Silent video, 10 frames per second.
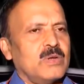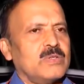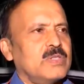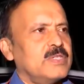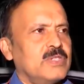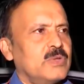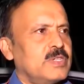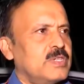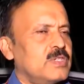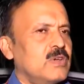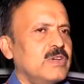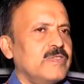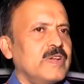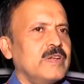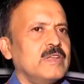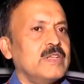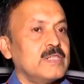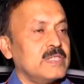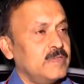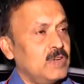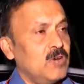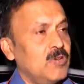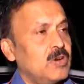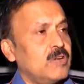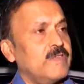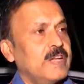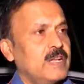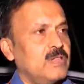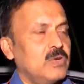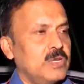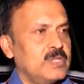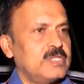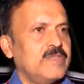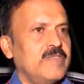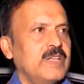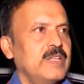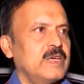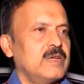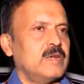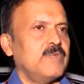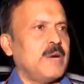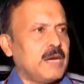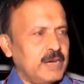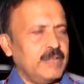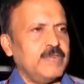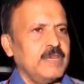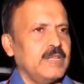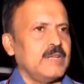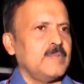also the situation is not different. It has given a lot of data, though it was a failure, partly failure,